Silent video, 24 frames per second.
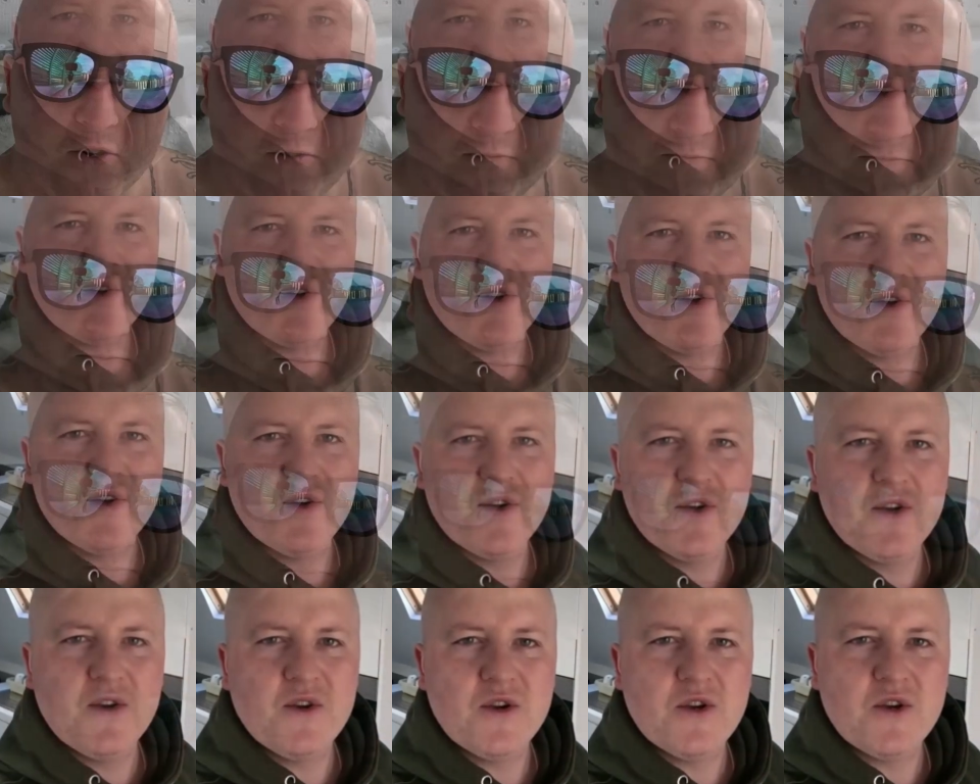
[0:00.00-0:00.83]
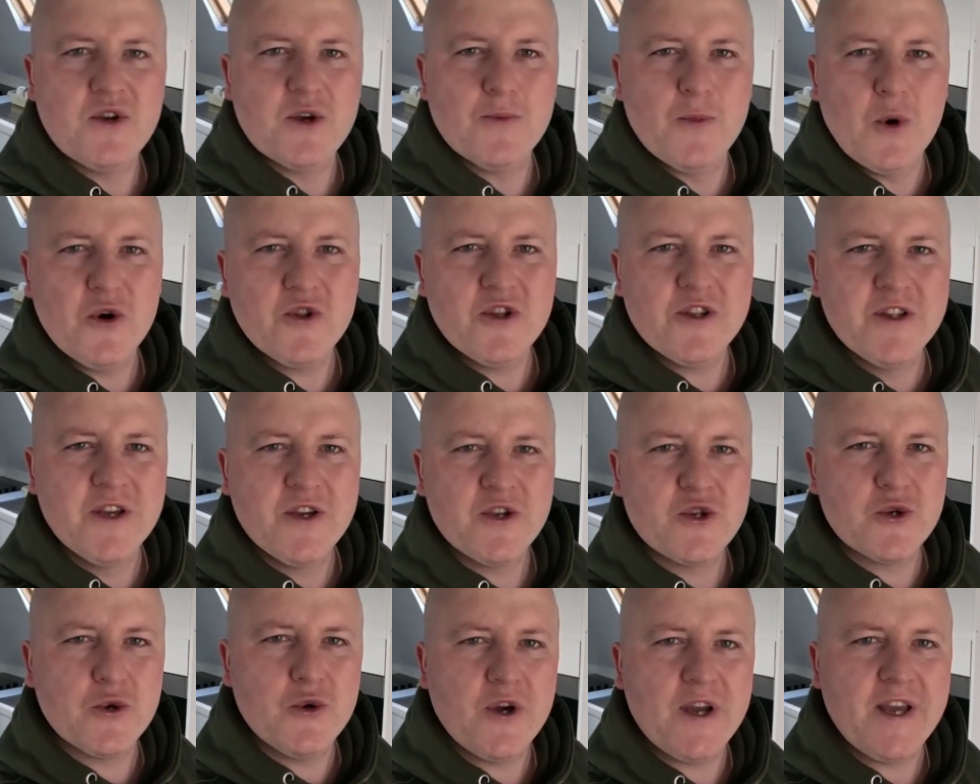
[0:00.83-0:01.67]
on. Good morning.
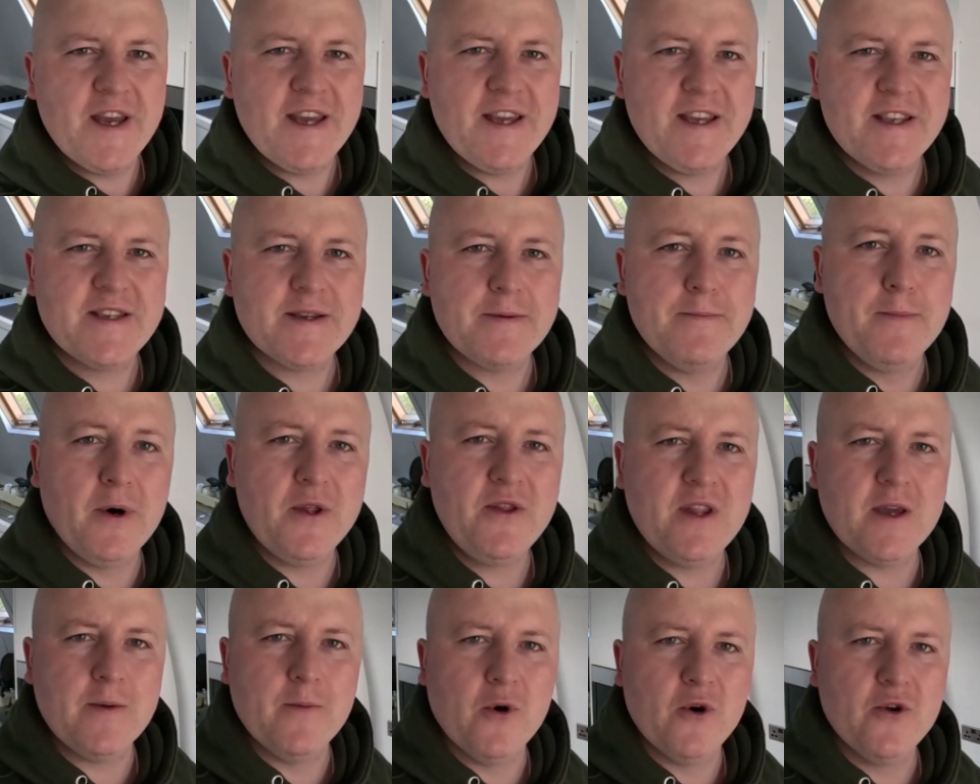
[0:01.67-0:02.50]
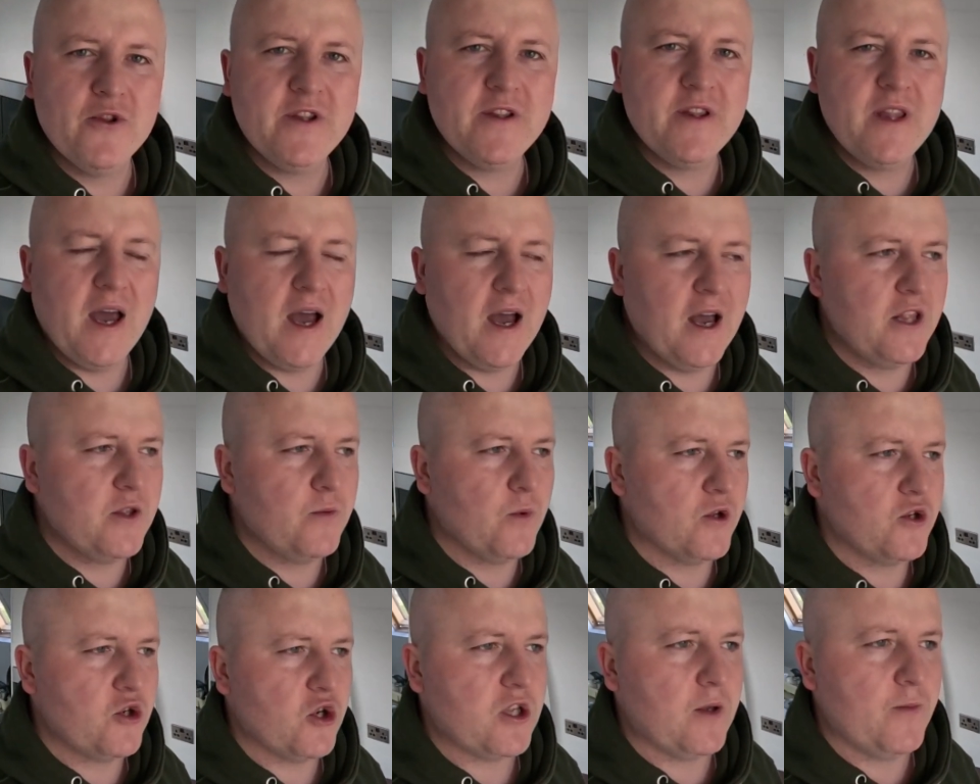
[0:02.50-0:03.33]
So it is Monday morning and
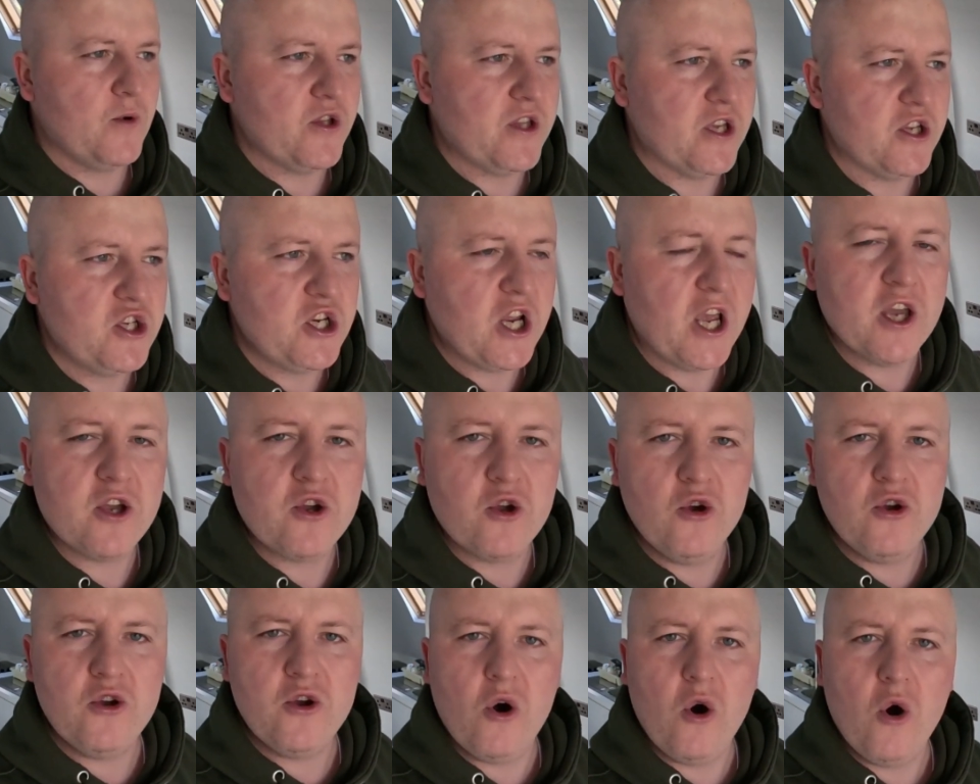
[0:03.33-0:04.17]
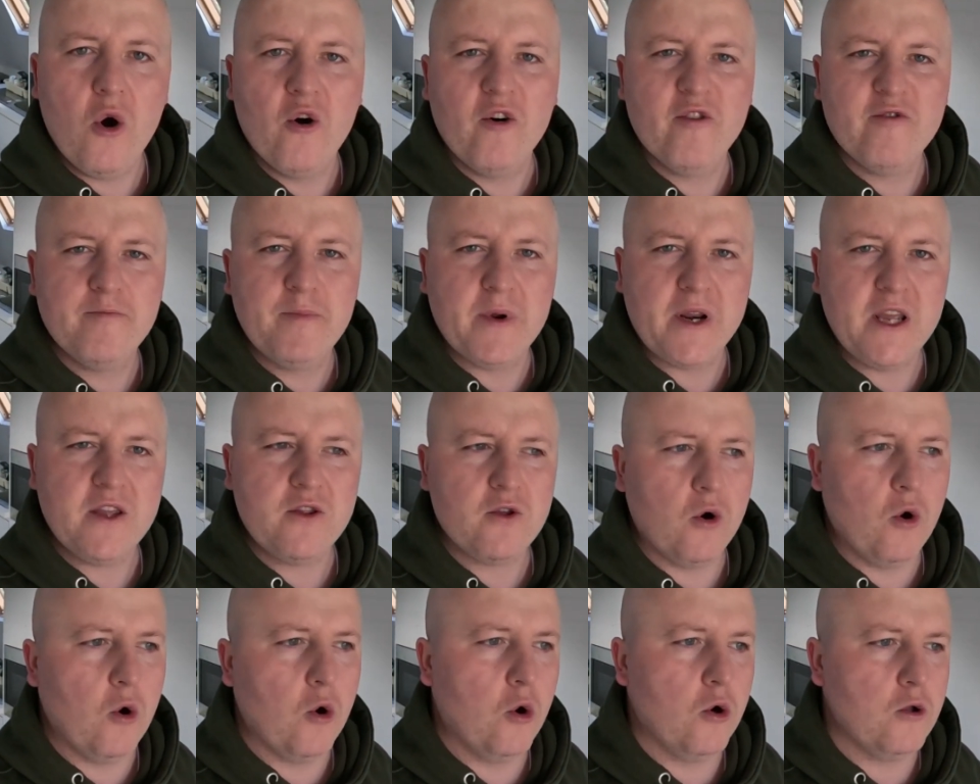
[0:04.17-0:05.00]
we're just about to check out of
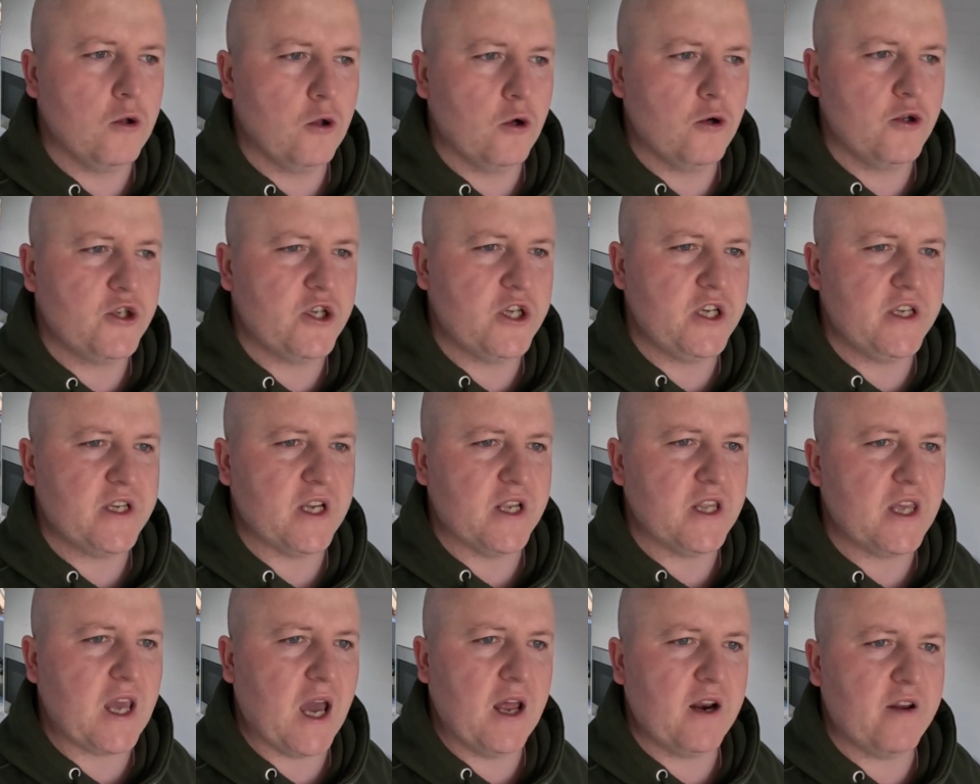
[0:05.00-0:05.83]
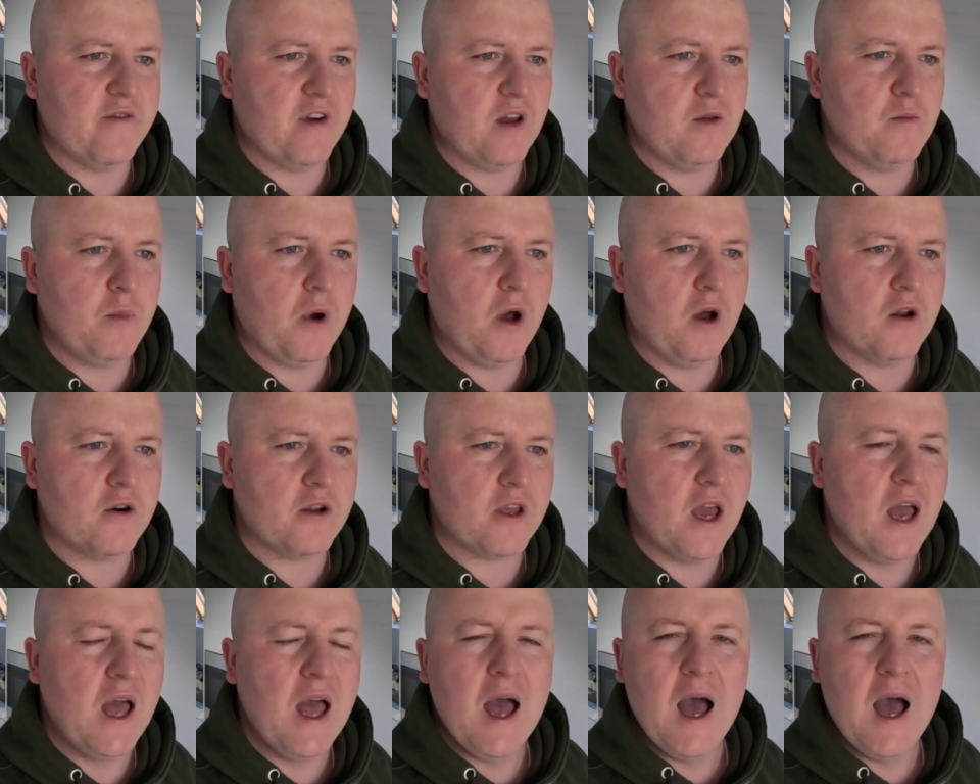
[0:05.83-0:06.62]
Braidhaugh Lodges and Caravan Park.